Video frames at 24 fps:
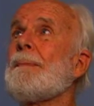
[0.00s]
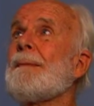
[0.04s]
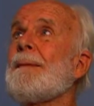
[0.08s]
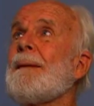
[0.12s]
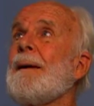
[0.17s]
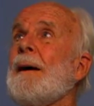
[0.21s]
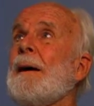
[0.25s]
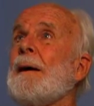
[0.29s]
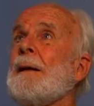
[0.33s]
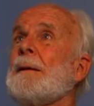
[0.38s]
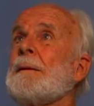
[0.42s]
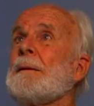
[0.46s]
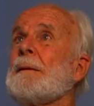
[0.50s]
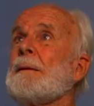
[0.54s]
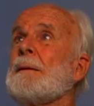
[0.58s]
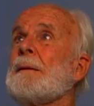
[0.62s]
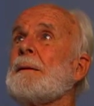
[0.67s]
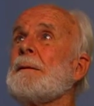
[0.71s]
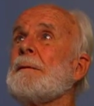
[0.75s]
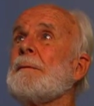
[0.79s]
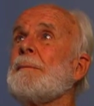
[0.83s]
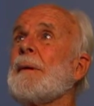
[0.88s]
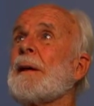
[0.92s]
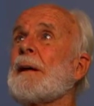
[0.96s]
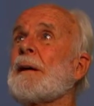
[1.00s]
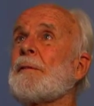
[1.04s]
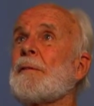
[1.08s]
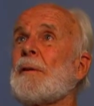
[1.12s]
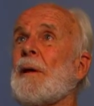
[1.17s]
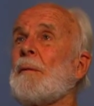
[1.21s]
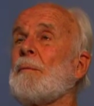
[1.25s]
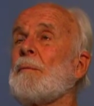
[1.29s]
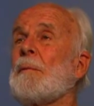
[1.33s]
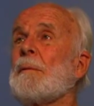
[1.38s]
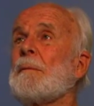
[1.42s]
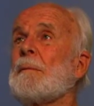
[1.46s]
and because
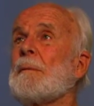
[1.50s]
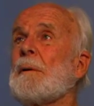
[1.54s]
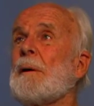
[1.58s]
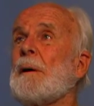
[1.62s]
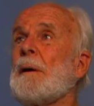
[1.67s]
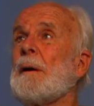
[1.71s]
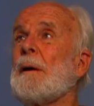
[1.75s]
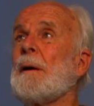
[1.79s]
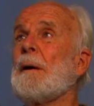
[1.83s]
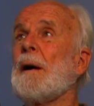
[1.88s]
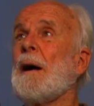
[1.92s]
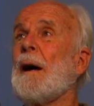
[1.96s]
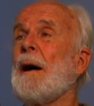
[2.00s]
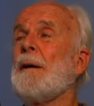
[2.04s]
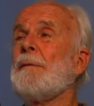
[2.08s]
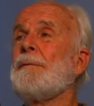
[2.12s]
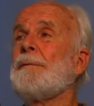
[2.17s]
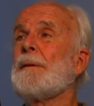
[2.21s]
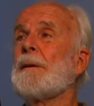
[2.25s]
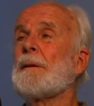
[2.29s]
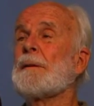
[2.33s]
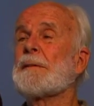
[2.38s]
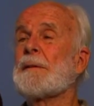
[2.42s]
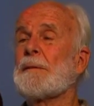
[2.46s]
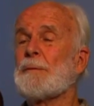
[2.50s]
I felt